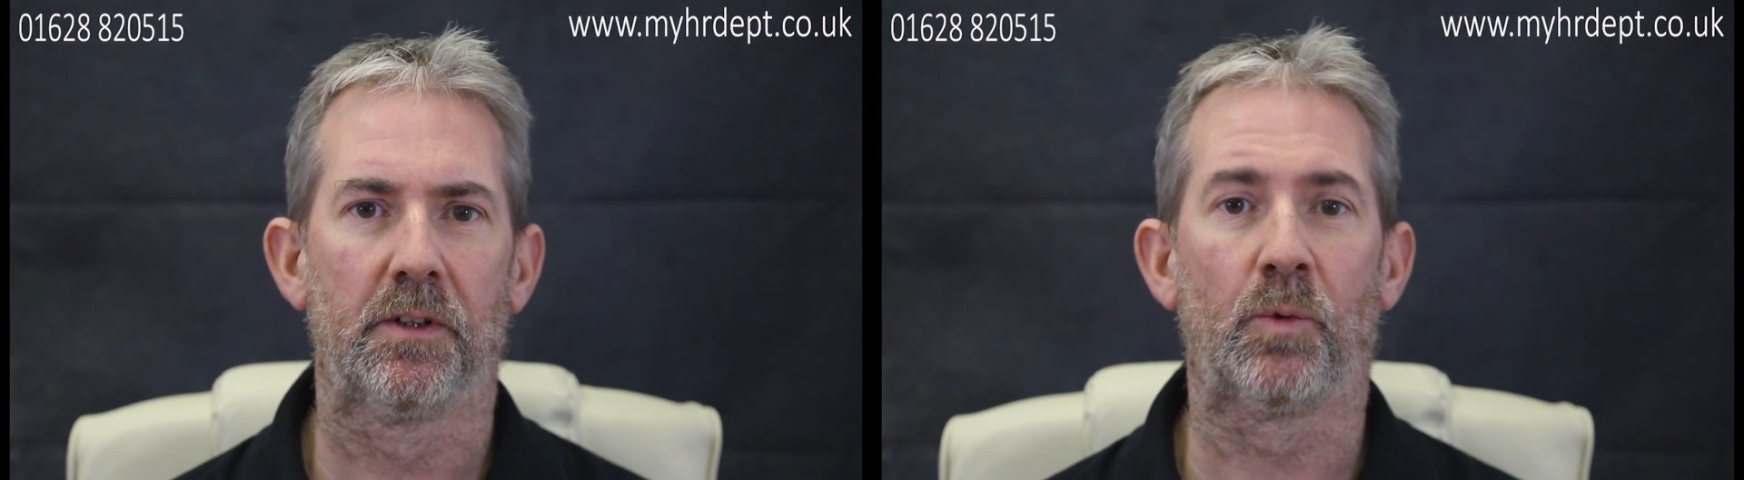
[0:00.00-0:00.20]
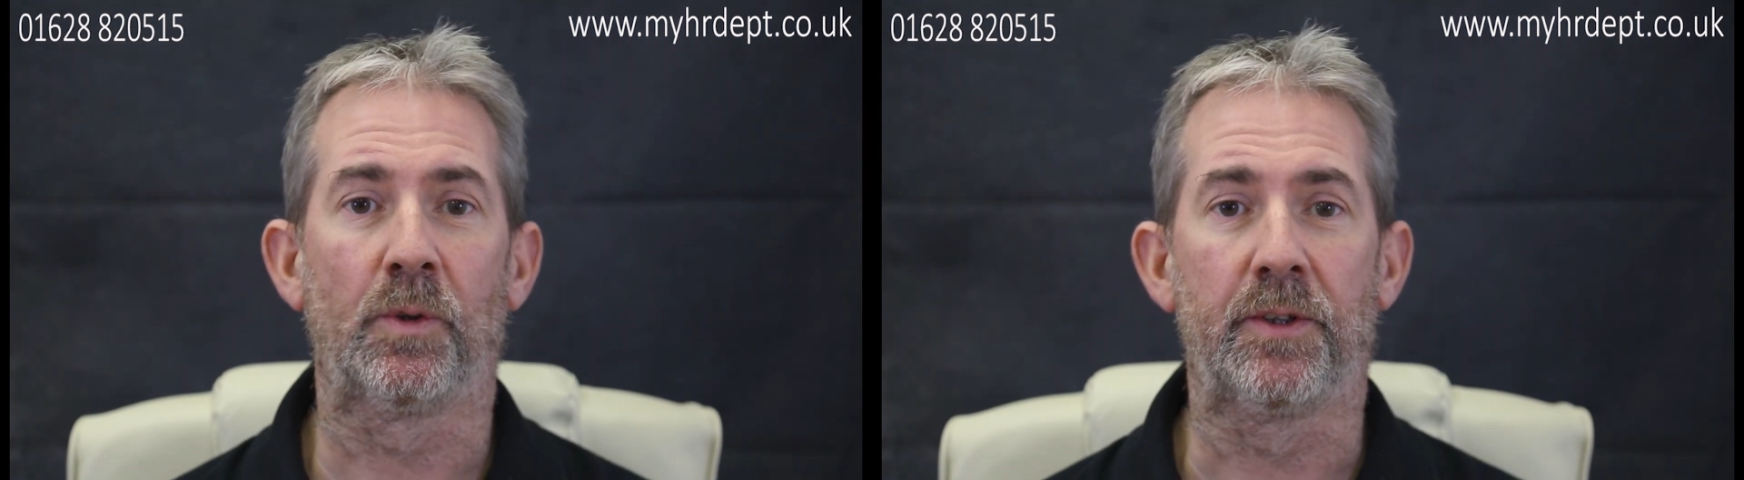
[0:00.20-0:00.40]

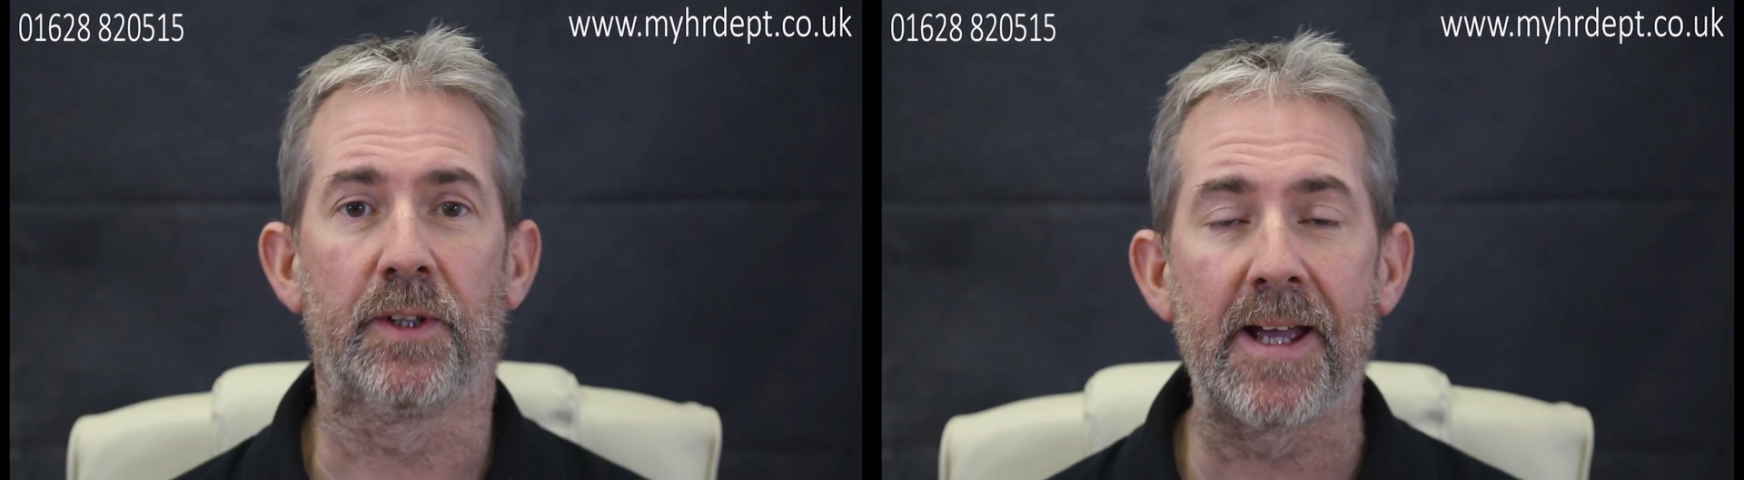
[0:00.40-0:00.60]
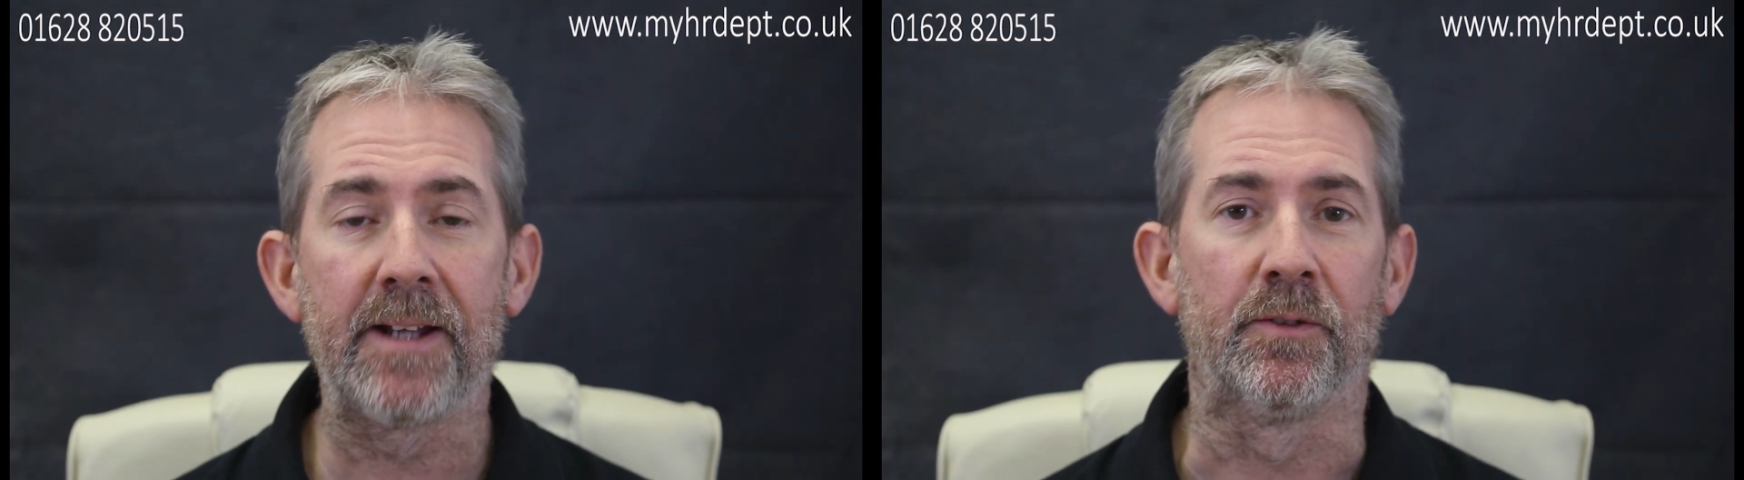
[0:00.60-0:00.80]
What you
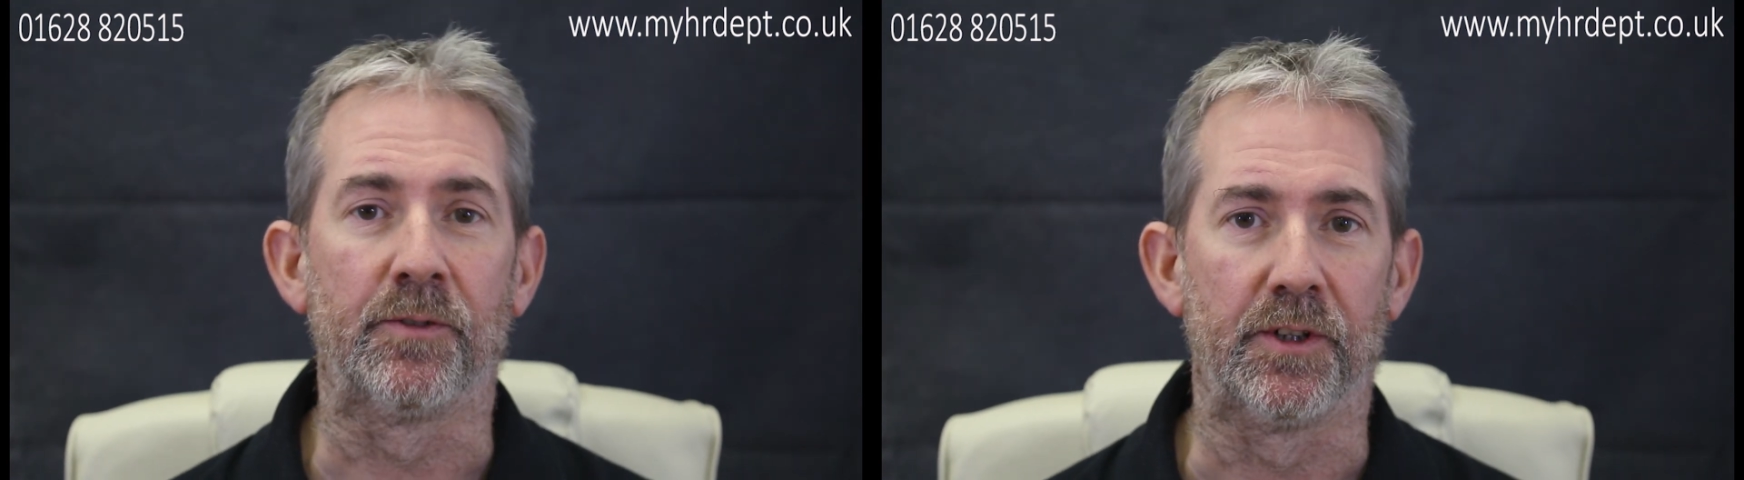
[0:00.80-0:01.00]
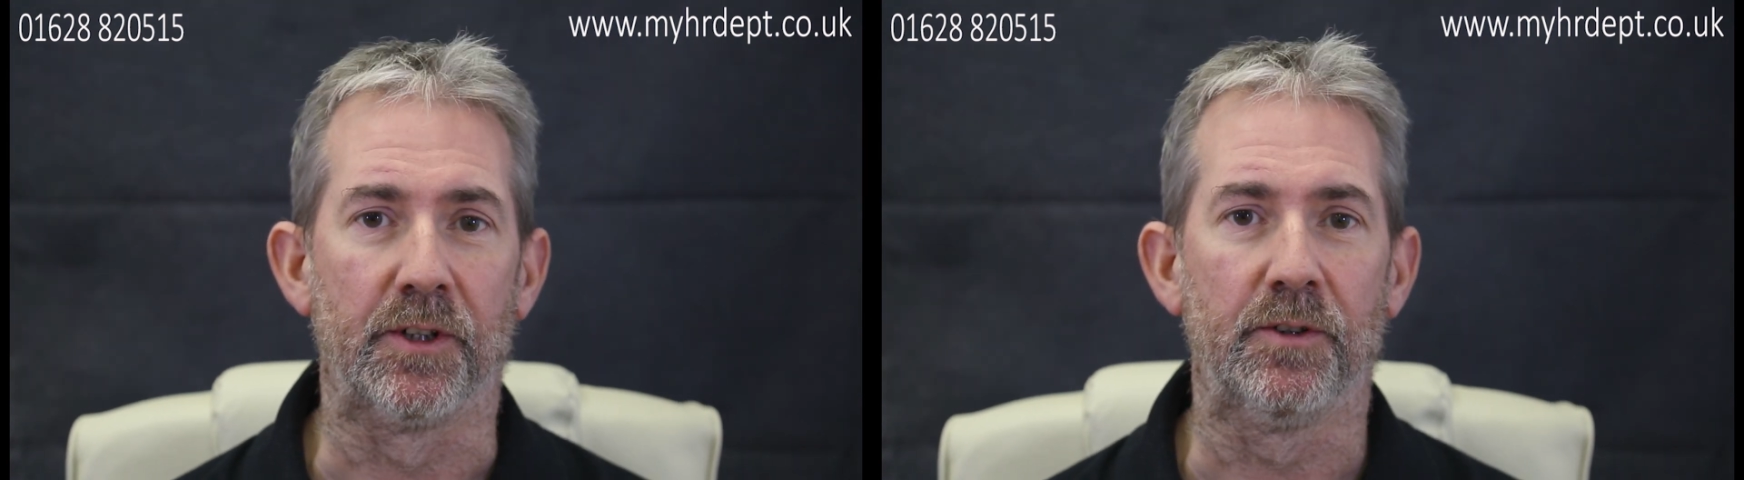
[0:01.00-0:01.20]

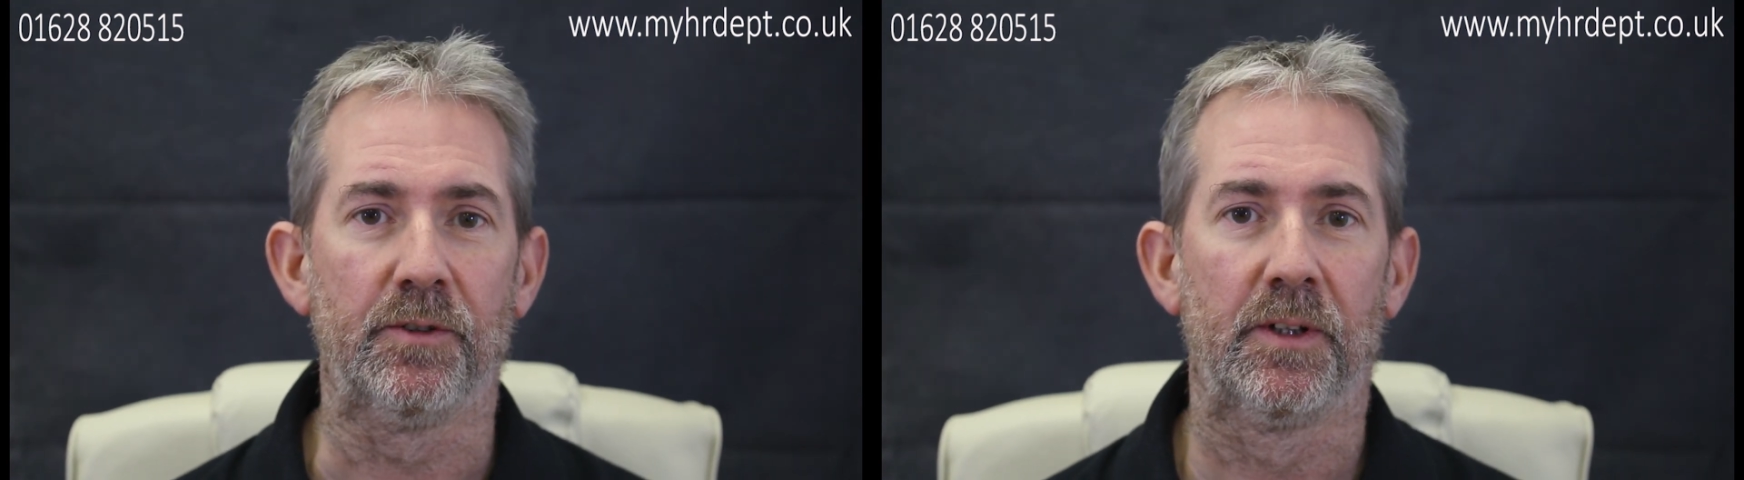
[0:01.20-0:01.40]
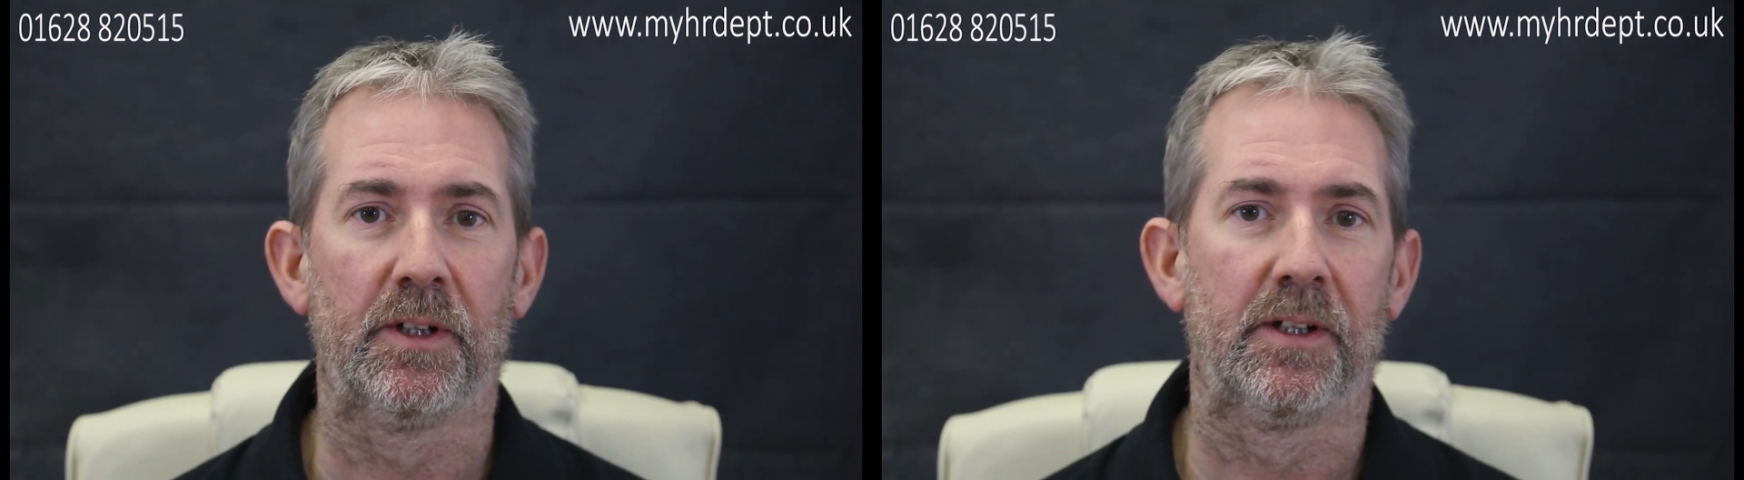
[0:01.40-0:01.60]
cannot do